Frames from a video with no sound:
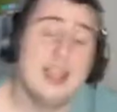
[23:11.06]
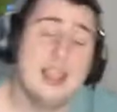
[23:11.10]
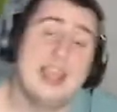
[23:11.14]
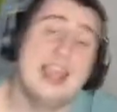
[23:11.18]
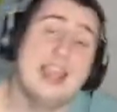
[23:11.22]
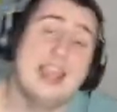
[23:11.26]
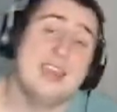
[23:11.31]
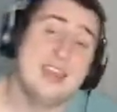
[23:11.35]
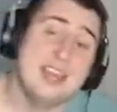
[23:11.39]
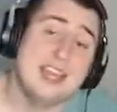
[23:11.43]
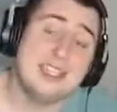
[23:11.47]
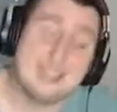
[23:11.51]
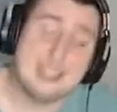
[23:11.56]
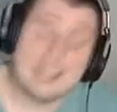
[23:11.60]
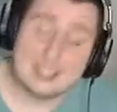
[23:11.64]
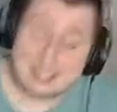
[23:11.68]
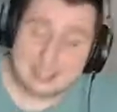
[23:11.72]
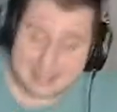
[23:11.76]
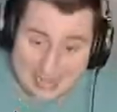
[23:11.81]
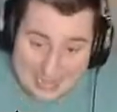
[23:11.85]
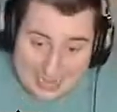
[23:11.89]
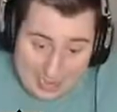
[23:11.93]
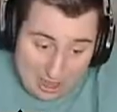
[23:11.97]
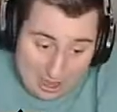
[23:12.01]
this is,
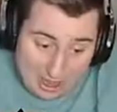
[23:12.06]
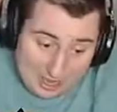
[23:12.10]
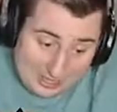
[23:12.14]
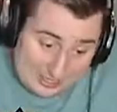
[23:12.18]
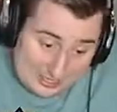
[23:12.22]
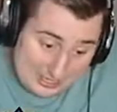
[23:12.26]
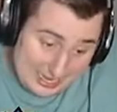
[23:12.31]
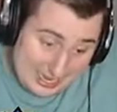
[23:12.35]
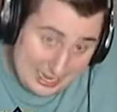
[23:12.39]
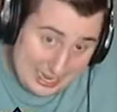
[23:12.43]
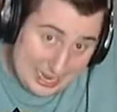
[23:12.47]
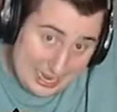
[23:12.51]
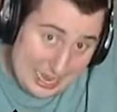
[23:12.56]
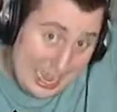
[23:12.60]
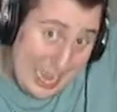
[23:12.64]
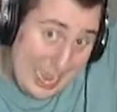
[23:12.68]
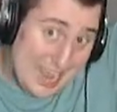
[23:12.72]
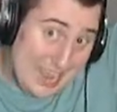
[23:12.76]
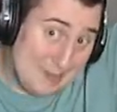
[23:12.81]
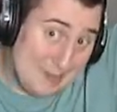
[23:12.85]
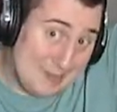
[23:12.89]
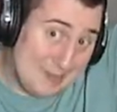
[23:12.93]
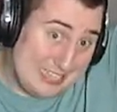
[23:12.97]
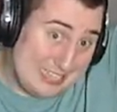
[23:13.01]
like, honestly, I
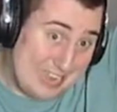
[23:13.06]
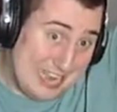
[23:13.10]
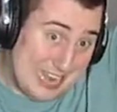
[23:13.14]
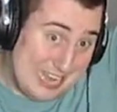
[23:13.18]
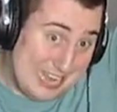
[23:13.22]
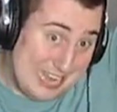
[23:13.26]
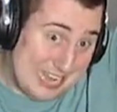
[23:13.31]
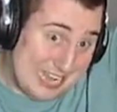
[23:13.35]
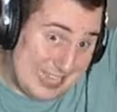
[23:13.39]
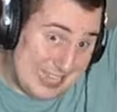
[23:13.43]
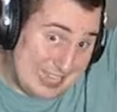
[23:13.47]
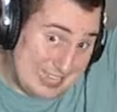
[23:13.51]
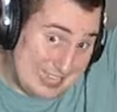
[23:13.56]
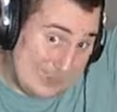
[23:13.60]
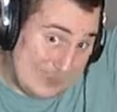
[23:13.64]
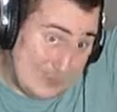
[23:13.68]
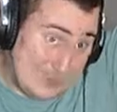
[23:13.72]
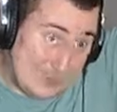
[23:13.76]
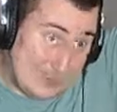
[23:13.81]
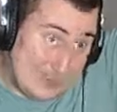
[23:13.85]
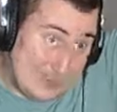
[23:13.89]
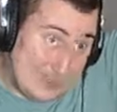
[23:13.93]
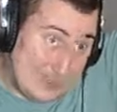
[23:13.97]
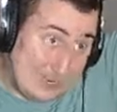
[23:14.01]
am excited to see what
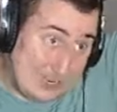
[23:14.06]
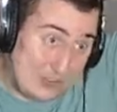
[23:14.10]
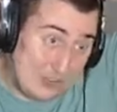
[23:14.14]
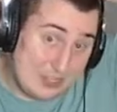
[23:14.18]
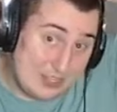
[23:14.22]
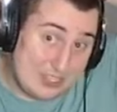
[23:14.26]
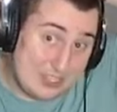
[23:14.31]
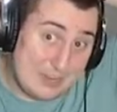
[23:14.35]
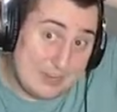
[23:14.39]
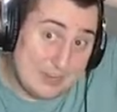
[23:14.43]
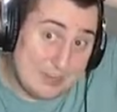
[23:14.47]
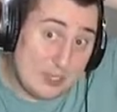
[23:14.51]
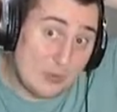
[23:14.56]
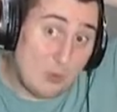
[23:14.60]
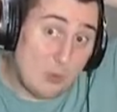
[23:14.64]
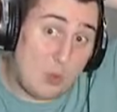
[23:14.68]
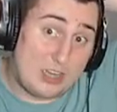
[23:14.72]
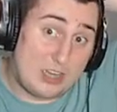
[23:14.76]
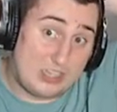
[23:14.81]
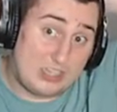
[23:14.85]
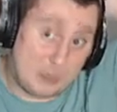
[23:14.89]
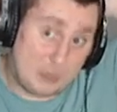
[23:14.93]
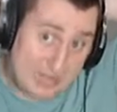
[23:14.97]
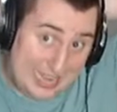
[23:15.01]
you guys kill. This is episode
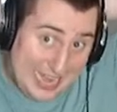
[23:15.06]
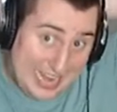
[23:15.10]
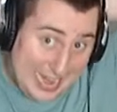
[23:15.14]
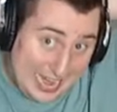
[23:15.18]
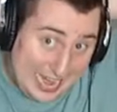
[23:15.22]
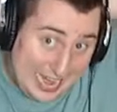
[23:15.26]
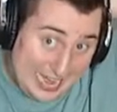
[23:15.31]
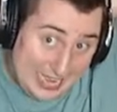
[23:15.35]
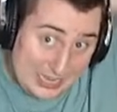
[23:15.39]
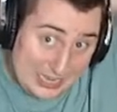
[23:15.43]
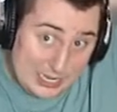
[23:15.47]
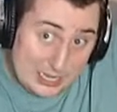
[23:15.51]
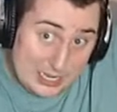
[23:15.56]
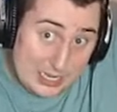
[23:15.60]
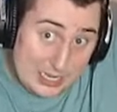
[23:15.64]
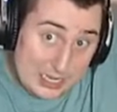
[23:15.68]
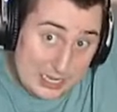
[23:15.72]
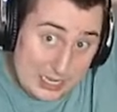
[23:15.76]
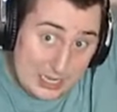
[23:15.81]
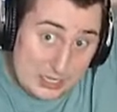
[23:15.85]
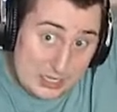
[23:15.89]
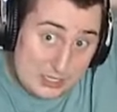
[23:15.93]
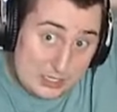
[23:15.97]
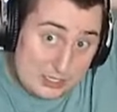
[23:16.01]
one twenty-eight.
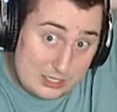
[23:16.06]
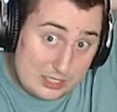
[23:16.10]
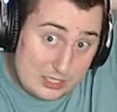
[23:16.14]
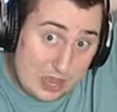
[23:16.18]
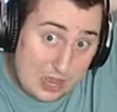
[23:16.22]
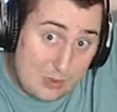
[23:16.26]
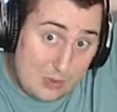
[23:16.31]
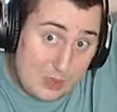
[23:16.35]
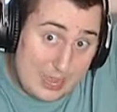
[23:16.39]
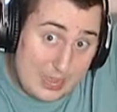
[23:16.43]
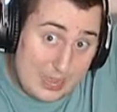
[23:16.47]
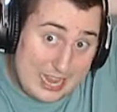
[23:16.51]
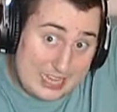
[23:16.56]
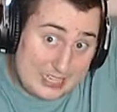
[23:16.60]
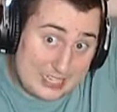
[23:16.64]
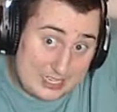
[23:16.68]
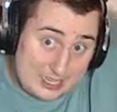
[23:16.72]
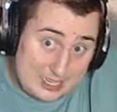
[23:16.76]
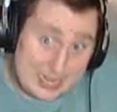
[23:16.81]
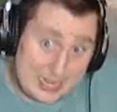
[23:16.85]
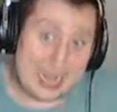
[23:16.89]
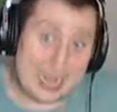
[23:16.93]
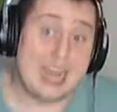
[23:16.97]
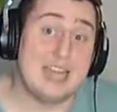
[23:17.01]
So, in,
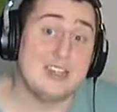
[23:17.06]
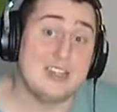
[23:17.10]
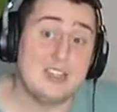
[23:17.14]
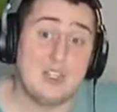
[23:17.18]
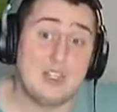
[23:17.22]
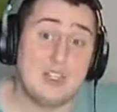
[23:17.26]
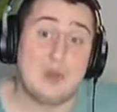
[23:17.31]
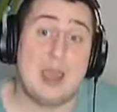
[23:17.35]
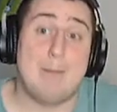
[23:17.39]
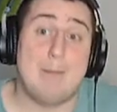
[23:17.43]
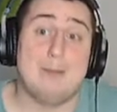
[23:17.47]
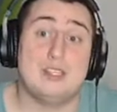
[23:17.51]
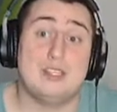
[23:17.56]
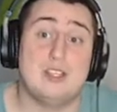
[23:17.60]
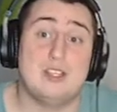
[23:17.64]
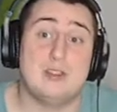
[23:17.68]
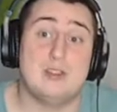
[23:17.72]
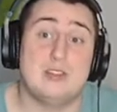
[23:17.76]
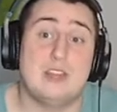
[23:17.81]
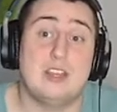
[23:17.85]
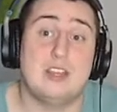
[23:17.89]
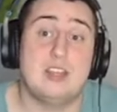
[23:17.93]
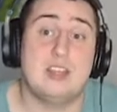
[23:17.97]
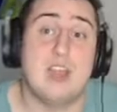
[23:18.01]
in two
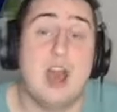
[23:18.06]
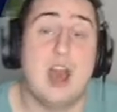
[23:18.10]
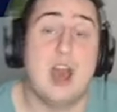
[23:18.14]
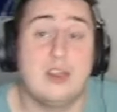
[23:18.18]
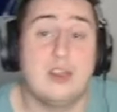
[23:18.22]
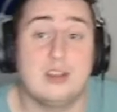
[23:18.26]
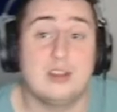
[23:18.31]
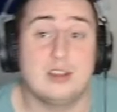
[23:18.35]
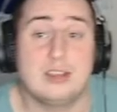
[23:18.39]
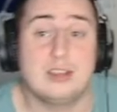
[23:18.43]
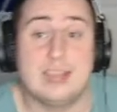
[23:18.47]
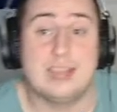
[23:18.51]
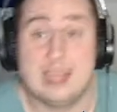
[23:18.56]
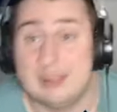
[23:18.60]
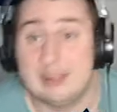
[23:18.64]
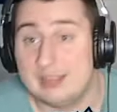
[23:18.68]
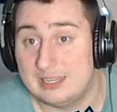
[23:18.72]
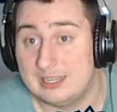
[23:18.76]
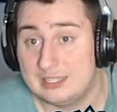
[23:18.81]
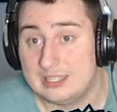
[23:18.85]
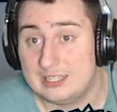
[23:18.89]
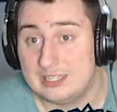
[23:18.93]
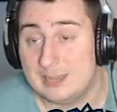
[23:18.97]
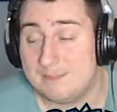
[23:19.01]
episodes, y'all are
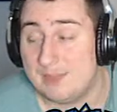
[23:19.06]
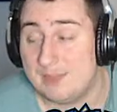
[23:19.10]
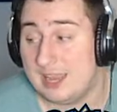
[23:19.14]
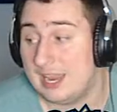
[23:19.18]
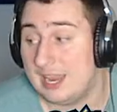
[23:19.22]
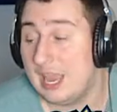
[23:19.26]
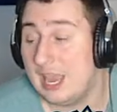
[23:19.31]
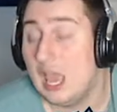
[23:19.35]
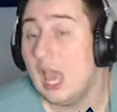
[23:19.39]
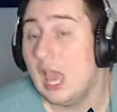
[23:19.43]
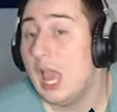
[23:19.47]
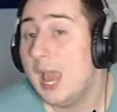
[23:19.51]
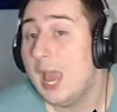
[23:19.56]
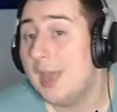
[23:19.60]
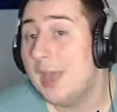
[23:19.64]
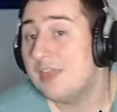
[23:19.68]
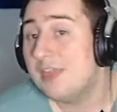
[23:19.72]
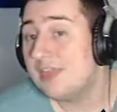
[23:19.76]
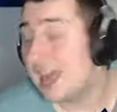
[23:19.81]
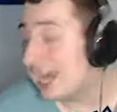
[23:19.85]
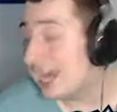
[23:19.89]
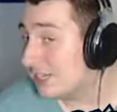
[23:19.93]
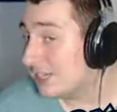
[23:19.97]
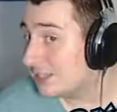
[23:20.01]
killing something.
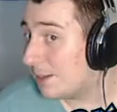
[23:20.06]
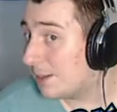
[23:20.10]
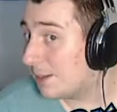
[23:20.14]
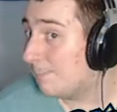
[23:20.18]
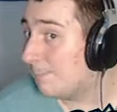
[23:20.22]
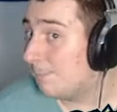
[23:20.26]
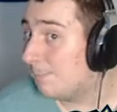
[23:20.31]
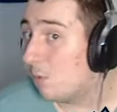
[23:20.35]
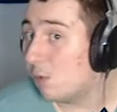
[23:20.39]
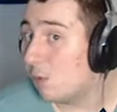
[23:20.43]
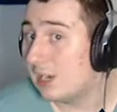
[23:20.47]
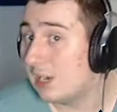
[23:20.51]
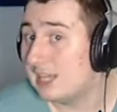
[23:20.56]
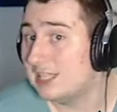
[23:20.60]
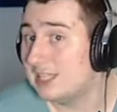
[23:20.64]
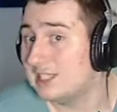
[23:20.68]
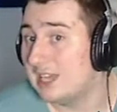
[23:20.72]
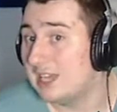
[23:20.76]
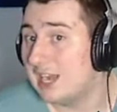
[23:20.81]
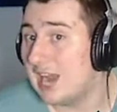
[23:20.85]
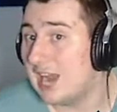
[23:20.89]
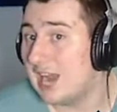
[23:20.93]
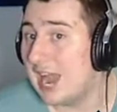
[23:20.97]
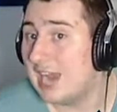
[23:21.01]
That is a Morning
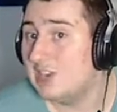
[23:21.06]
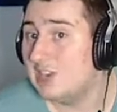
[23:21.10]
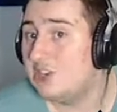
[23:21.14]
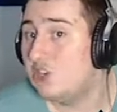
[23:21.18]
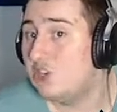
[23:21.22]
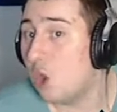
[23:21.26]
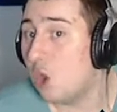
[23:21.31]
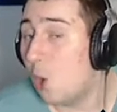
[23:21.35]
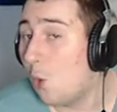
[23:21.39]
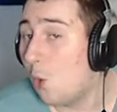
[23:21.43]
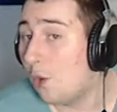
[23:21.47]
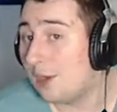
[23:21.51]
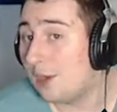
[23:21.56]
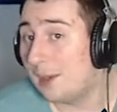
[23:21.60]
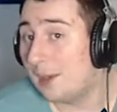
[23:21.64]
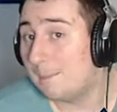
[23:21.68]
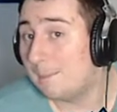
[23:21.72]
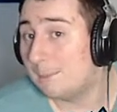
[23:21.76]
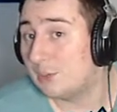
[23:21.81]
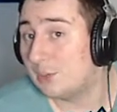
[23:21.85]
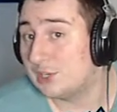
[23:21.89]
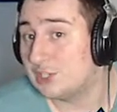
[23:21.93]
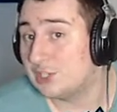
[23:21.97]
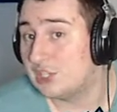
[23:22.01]
Sun. I don't
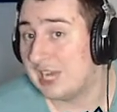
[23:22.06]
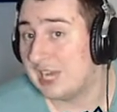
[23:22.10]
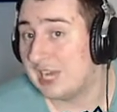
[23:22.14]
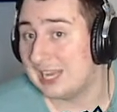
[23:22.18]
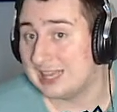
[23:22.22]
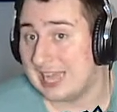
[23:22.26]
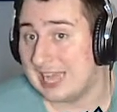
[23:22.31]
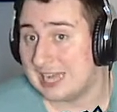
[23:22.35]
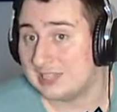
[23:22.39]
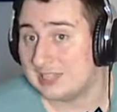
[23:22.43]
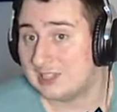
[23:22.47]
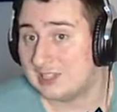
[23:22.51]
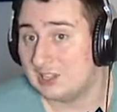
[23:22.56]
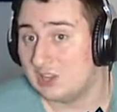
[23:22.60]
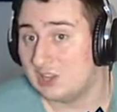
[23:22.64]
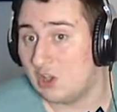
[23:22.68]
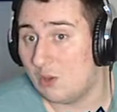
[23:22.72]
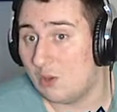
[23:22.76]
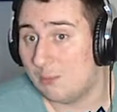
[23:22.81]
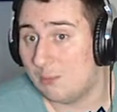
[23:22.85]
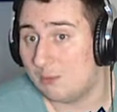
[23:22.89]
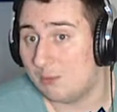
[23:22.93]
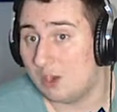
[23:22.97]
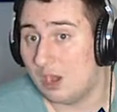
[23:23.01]
appreciate that,
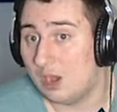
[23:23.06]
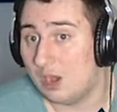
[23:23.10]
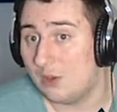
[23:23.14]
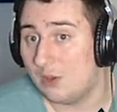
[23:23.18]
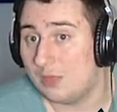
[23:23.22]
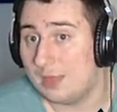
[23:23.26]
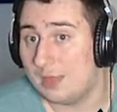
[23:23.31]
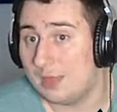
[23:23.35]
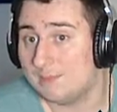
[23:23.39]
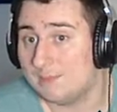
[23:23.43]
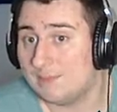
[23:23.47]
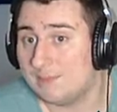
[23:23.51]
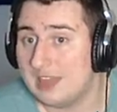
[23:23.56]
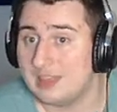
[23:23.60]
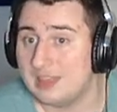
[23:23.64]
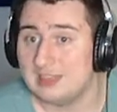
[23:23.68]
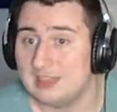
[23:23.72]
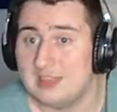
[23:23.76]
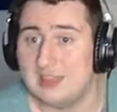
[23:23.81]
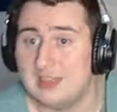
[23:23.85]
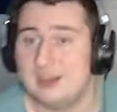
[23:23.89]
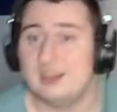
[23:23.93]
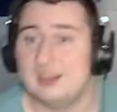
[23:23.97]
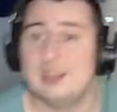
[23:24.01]
Slowbro. That, that
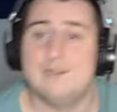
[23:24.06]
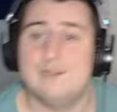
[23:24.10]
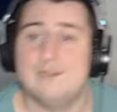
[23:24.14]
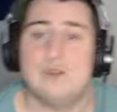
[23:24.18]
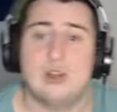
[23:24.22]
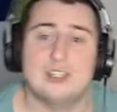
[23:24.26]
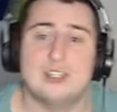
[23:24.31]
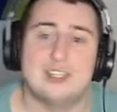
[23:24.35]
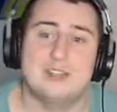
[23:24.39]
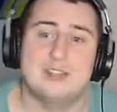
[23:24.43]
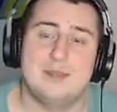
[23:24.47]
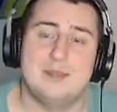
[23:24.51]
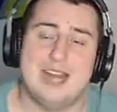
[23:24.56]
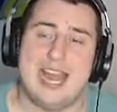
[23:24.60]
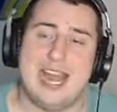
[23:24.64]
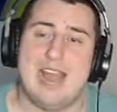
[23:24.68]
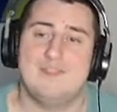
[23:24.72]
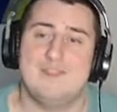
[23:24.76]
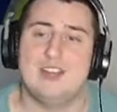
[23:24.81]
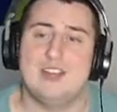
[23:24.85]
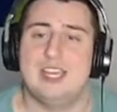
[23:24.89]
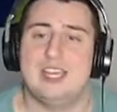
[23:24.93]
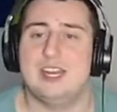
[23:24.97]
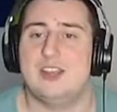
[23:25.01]
literally forces me to
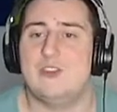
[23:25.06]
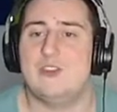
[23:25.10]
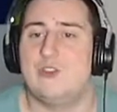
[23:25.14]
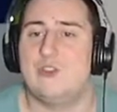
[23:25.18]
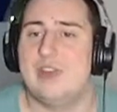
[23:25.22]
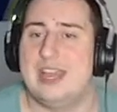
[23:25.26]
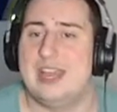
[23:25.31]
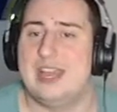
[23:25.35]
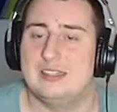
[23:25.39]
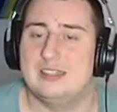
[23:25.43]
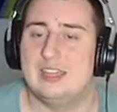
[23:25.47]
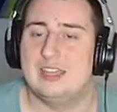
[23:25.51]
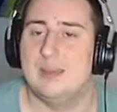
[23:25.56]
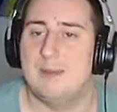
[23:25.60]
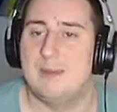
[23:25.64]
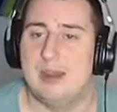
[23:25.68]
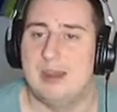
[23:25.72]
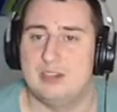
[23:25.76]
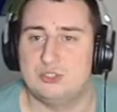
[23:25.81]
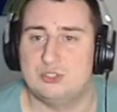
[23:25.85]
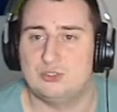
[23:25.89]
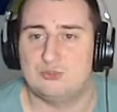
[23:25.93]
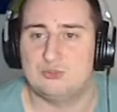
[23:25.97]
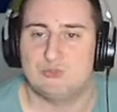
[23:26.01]
have to get a crit. Come
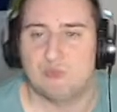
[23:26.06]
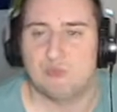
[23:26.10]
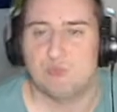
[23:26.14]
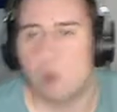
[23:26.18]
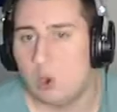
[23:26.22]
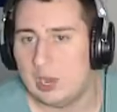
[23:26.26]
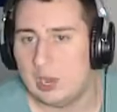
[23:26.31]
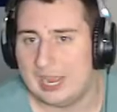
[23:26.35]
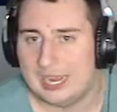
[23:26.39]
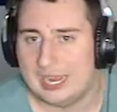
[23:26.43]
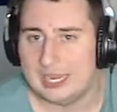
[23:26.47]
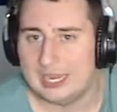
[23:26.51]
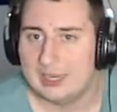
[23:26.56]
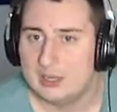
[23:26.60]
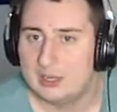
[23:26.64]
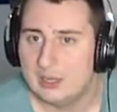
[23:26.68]
on, Troy.